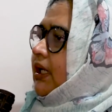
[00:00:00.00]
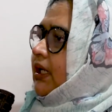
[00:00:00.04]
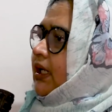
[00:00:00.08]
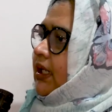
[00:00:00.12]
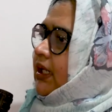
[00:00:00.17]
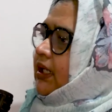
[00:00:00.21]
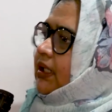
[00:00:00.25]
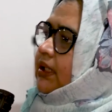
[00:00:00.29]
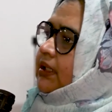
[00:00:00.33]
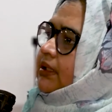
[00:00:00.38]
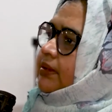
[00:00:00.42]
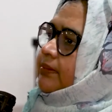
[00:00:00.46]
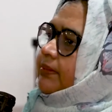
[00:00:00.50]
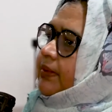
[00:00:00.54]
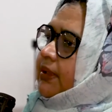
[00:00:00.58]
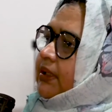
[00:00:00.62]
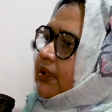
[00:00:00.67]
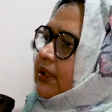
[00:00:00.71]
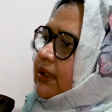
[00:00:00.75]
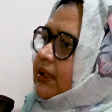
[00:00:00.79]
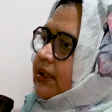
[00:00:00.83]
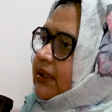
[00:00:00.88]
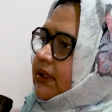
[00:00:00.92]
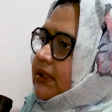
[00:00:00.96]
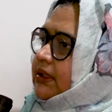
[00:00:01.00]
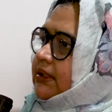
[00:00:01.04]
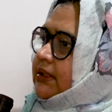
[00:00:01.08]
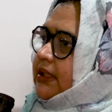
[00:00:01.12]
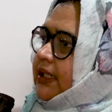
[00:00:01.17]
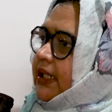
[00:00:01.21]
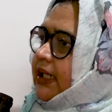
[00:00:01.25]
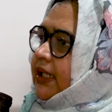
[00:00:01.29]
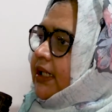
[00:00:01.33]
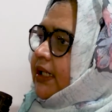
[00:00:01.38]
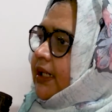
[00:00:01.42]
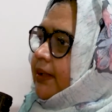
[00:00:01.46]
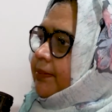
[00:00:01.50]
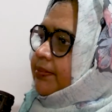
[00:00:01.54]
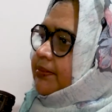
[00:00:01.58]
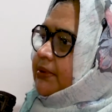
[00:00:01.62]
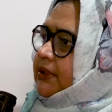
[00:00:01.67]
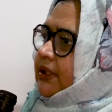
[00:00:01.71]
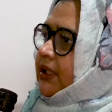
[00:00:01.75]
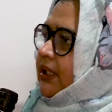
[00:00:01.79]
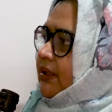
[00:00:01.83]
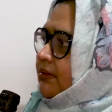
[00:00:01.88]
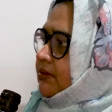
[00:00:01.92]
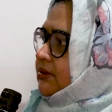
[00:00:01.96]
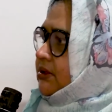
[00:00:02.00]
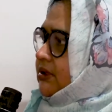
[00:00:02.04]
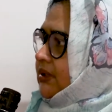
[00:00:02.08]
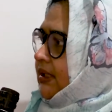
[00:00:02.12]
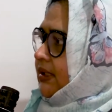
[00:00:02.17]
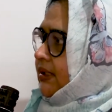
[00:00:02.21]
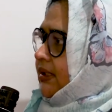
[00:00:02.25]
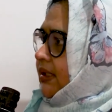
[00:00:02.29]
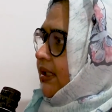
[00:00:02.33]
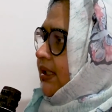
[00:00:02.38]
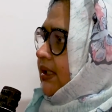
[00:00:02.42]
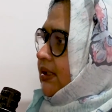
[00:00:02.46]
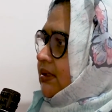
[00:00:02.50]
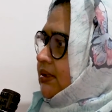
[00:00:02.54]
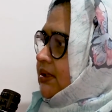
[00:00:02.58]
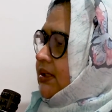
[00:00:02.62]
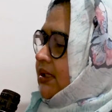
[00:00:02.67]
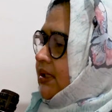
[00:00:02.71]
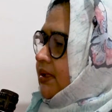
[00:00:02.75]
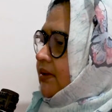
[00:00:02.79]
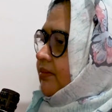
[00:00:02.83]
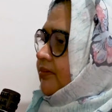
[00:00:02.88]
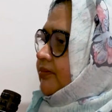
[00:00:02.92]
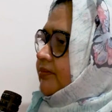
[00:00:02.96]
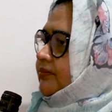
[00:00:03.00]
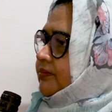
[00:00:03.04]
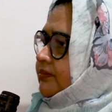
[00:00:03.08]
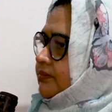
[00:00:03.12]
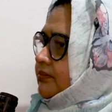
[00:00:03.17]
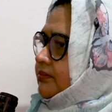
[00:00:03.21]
or even it can rupture outside, extra